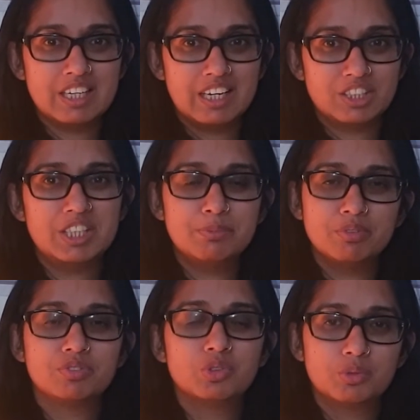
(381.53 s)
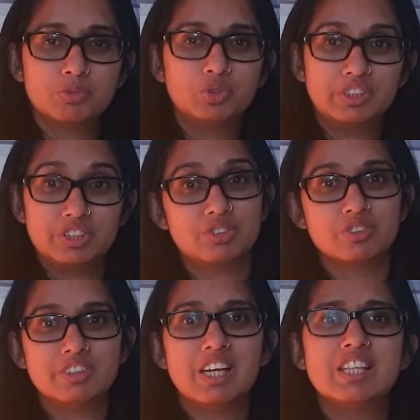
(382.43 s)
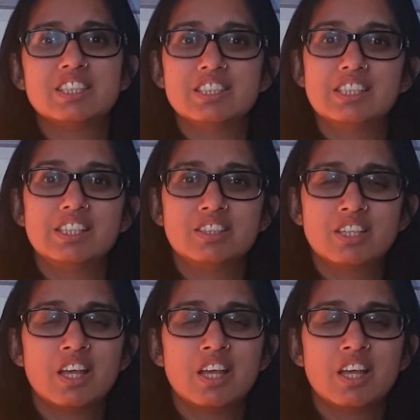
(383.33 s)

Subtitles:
actually performed traditional dances.